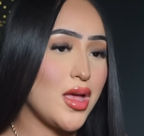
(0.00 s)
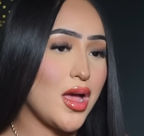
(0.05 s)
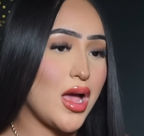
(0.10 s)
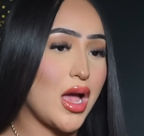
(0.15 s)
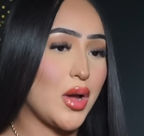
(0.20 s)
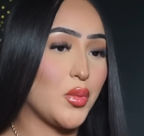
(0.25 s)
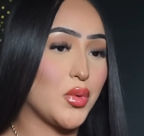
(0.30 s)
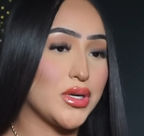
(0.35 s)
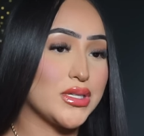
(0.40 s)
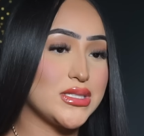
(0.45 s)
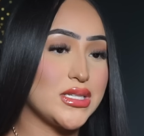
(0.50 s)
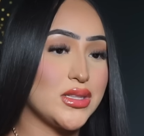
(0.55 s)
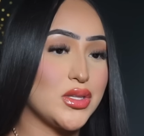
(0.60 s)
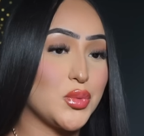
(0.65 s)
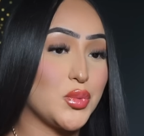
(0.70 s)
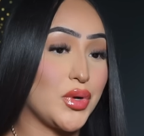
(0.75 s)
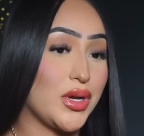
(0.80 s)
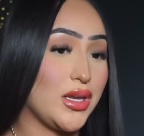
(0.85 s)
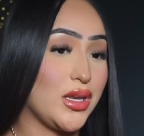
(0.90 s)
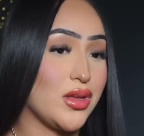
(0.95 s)
I worked in the
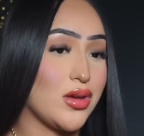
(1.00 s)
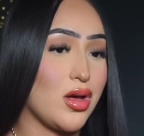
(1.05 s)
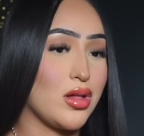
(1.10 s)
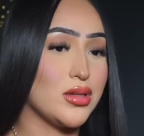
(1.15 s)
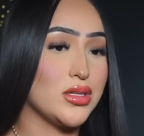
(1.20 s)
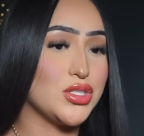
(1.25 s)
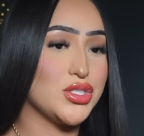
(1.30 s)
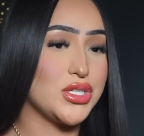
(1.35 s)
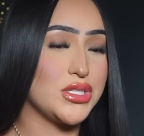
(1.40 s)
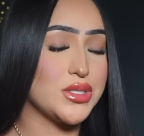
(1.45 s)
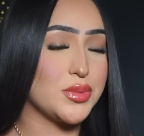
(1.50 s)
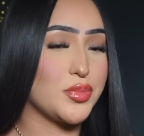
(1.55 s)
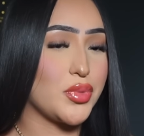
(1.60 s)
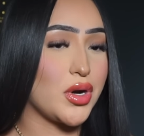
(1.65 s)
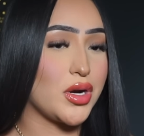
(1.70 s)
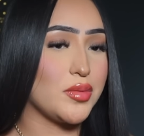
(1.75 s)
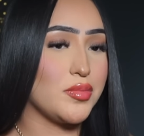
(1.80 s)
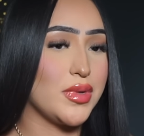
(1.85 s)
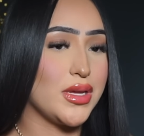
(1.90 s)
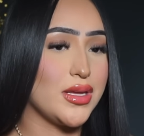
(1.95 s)
radiology
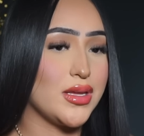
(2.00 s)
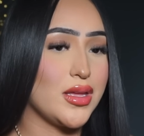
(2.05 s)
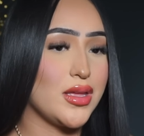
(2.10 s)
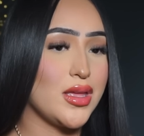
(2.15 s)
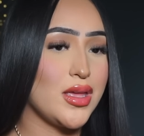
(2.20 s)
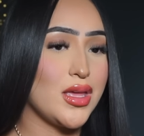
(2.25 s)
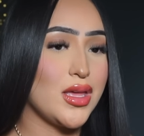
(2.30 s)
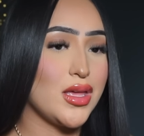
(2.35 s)
department.